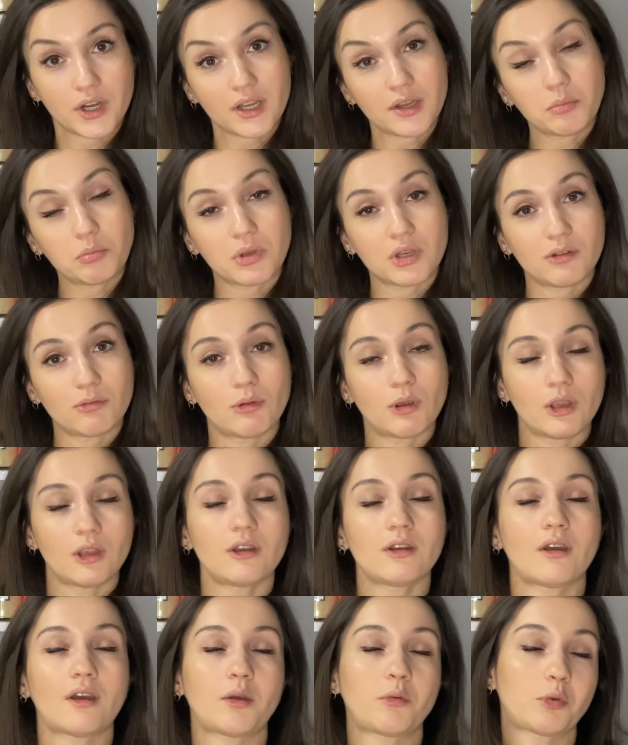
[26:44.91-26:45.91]
in
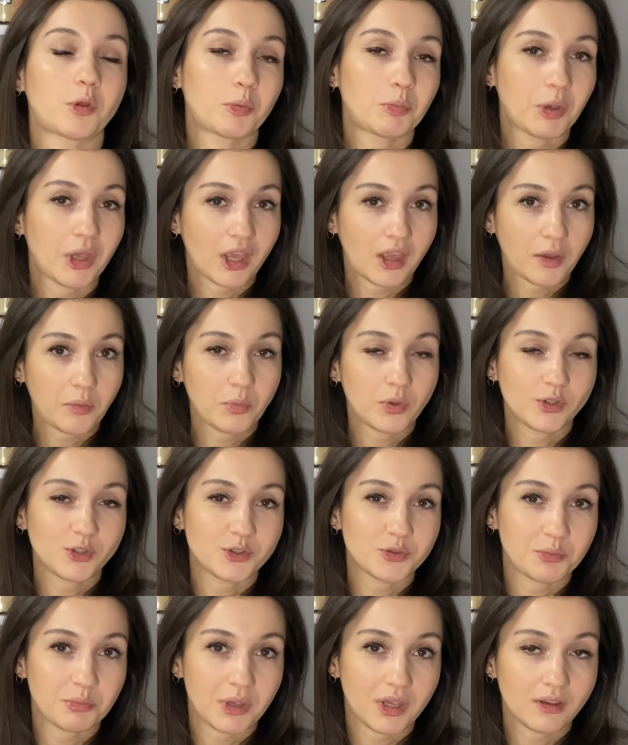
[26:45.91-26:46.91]
between I will be able
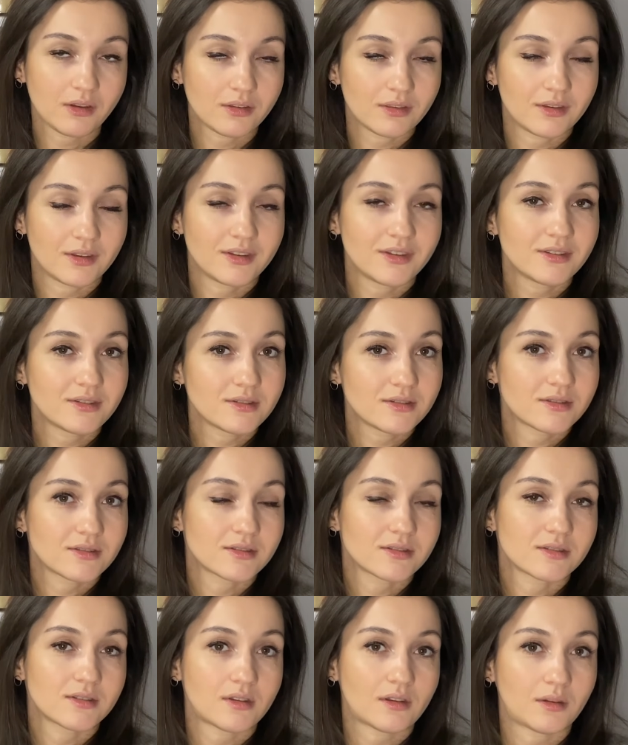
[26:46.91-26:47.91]
to make
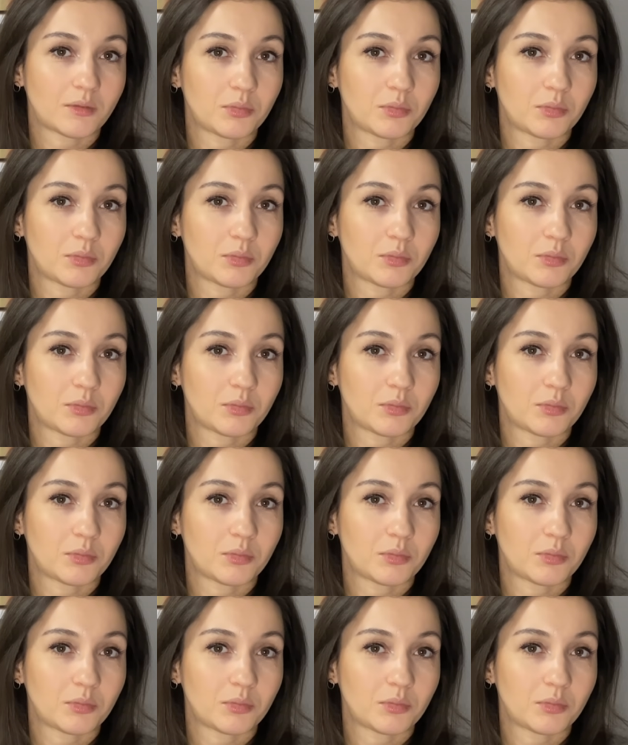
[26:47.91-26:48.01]
these